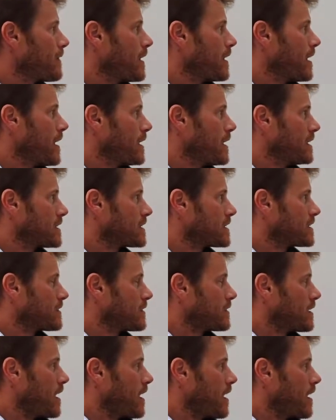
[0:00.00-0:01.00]
it's
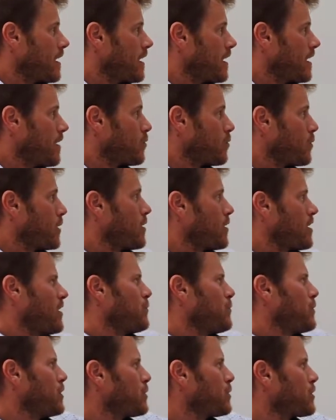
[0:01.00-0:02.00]
where if
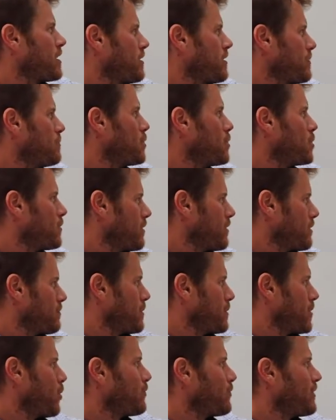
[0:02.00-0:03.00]
we're looking at moving
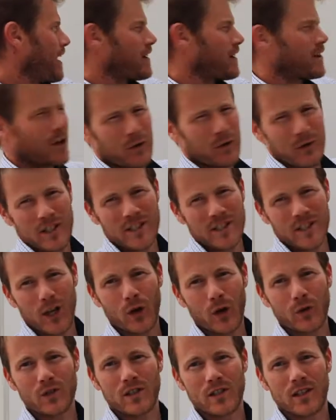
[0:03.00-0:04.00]
beyond that and going into
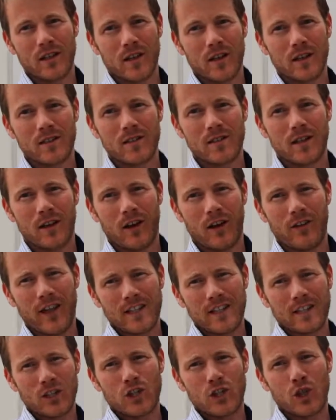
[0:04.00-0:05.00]
coaching, is that like
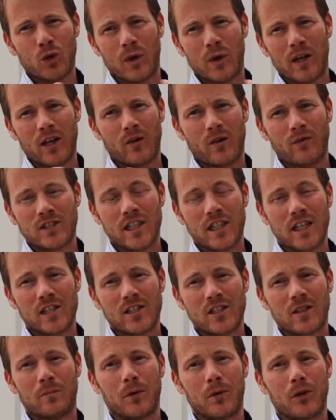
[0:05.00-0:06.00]
that's a two-way
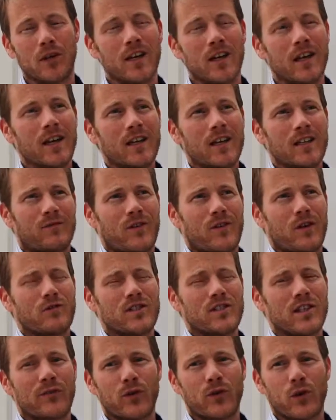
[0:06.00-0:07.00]
conversation. But it's very
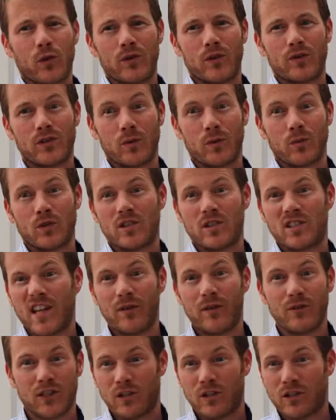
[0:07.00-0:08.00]
difficult if someone's
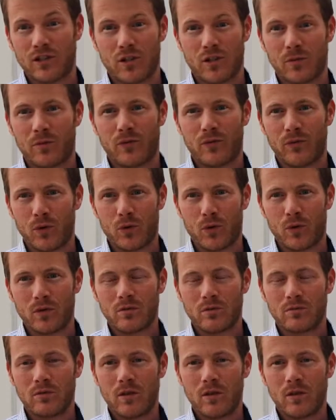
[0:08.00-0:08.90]
never done a job before